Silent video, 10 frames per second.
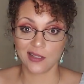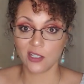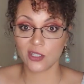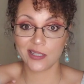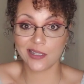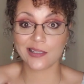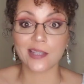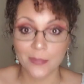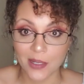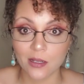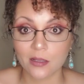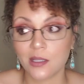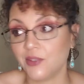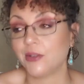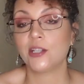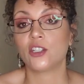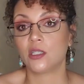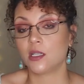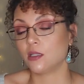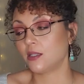They just exhibit
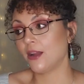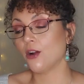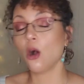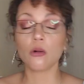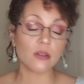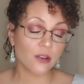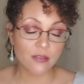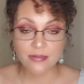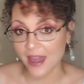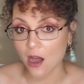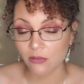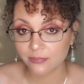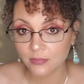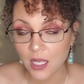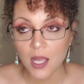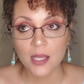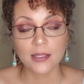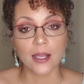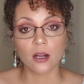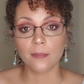self-righteousness. They are holier than thou.
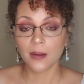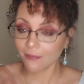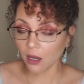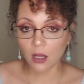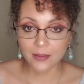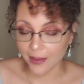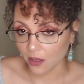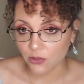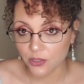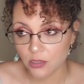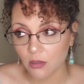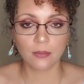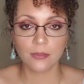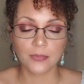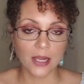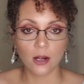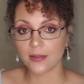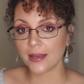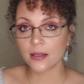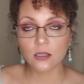They are above all else. They are
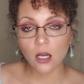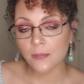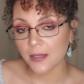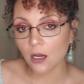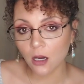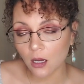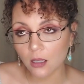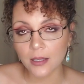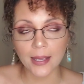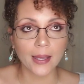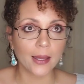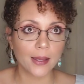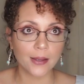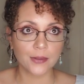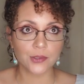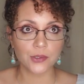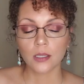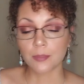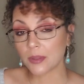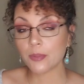the end all be all and
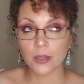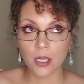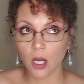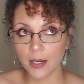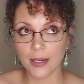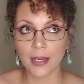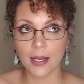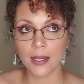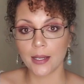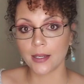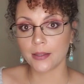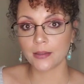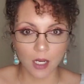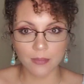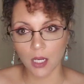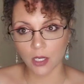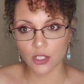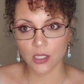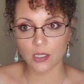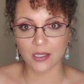can be pretty haughty and
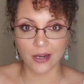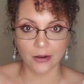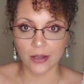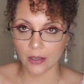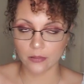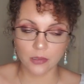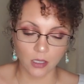obnoxious and arrogant.